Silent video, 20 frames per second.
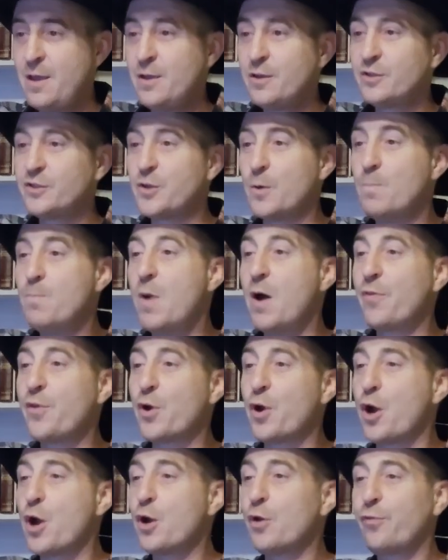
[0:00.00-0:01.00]
So Mother
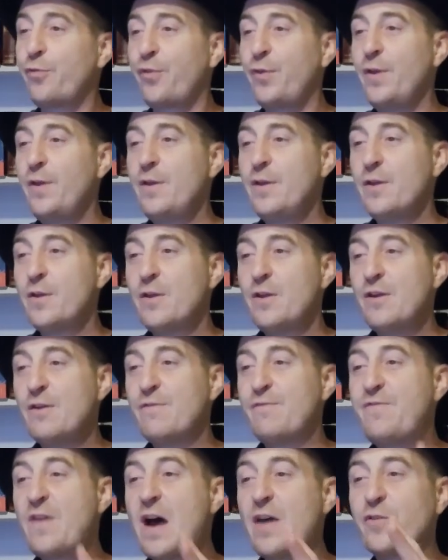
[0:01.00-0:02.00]
Earth,
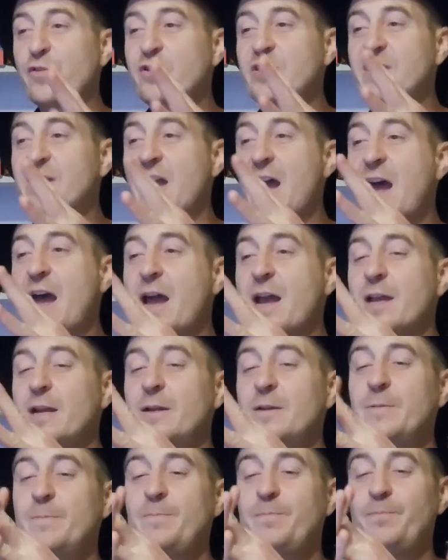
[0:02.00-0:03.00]
Father Sky,
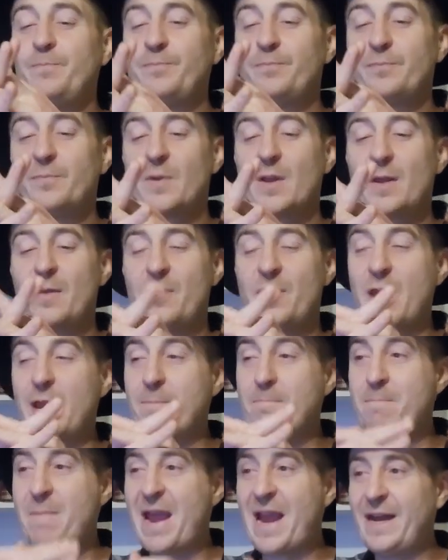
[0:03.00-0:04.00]
they
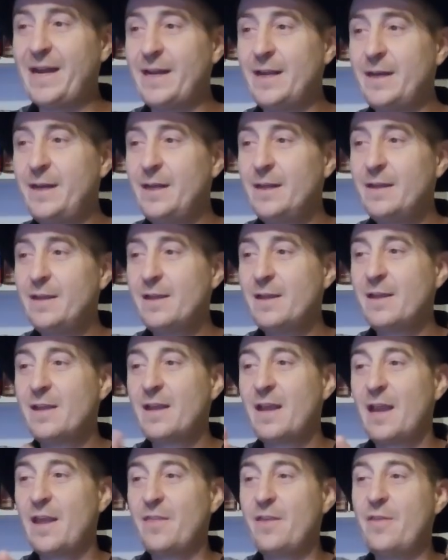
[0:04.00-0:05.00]
mated,
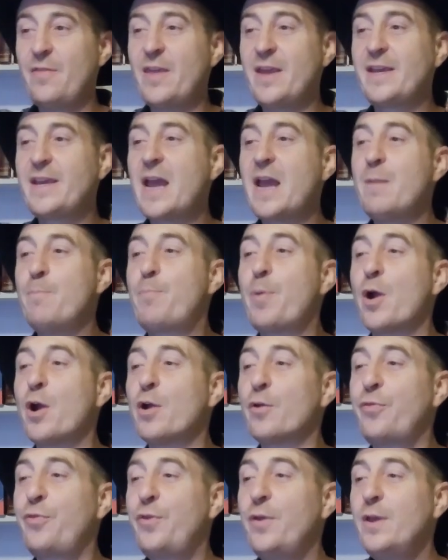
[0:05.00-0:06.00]
and then they gave
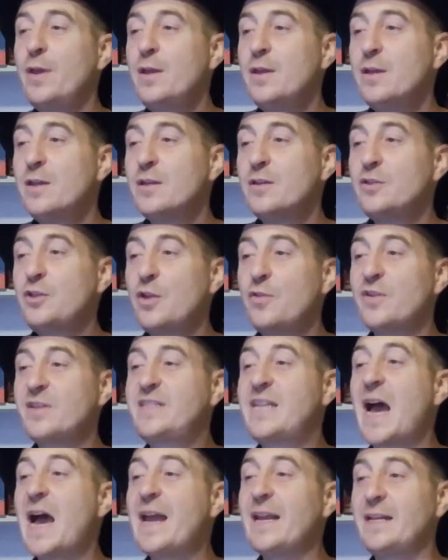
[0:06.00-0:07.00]
birth to the
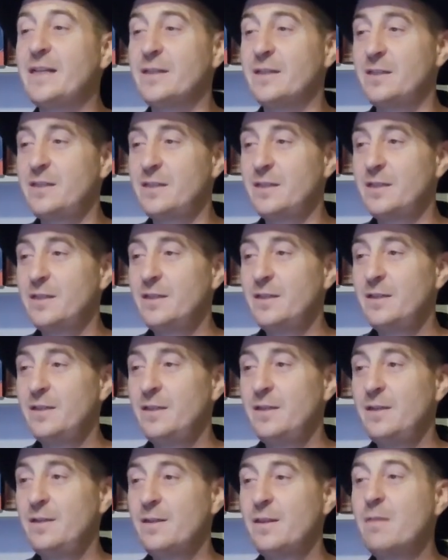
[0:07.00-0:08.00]
Titans.
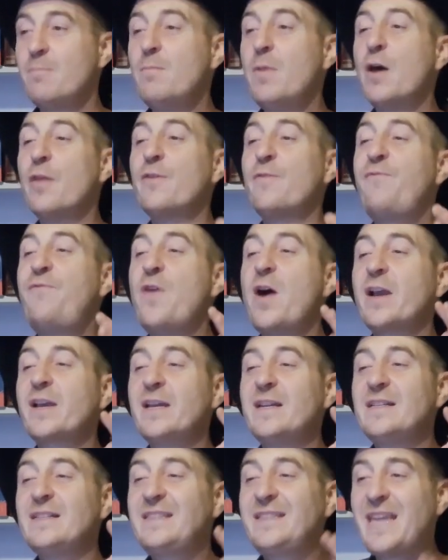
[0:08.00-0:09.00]
The
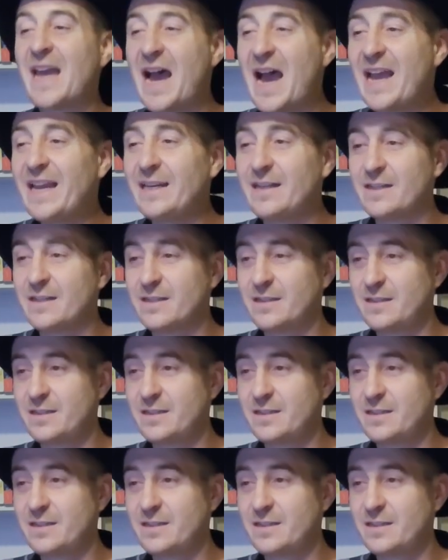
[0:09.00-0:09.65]
motherfucking Titans.